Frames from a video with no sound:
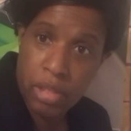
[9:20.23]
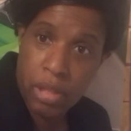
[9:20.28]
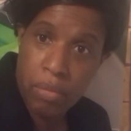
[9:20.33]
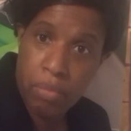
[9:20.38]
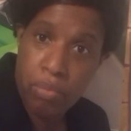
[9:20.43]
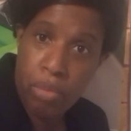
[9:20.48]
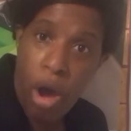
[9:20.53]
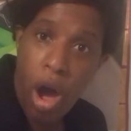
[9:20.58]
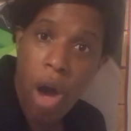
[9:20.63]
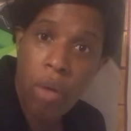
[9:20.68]

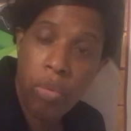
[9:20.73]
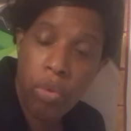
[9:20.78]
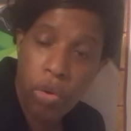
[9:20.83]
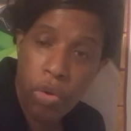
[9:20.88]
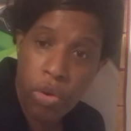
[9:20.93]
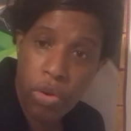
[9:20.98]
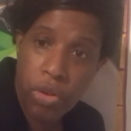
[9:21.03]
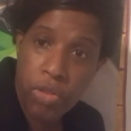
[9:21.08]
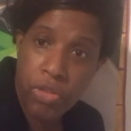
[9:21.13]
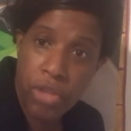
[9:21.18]
Power
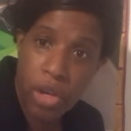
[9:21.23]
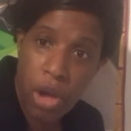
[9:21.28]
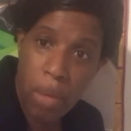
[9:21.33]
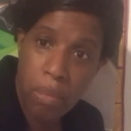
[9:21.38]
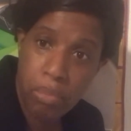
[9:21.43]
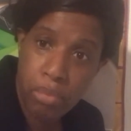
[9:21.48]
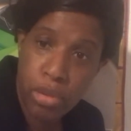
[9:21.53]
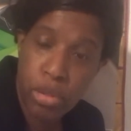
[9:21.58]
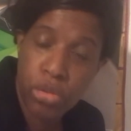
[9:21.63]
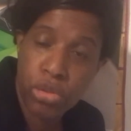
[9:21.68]
the
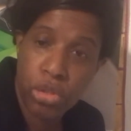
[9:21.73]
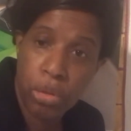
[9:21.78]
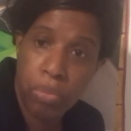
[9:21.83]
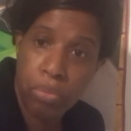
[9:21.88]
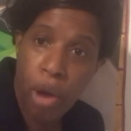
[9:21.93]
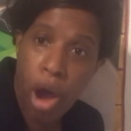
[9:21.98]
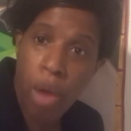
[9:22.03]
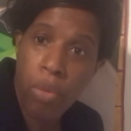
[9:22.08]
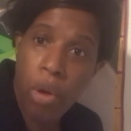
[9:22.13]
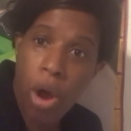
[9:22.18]
computer.
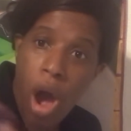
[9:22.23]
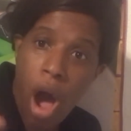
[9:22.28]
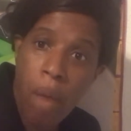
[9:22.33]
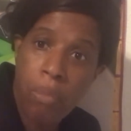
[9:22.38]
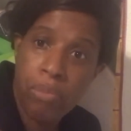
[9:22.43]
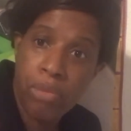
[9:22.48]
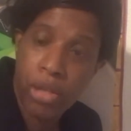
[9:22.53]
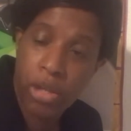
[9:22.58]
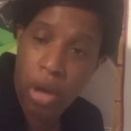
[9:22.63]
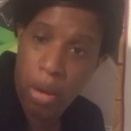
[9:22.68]
Power up
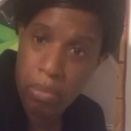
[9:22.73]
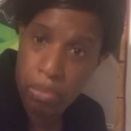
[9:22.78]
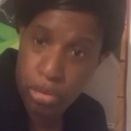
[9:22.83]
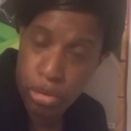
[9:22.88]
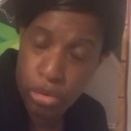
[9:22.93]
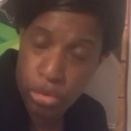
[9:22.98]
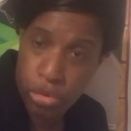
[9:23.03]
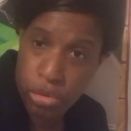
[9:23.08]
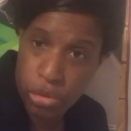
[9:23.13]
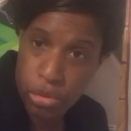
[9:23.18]
the
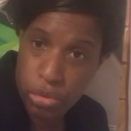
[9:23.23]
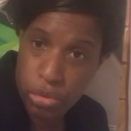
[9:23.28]
computer.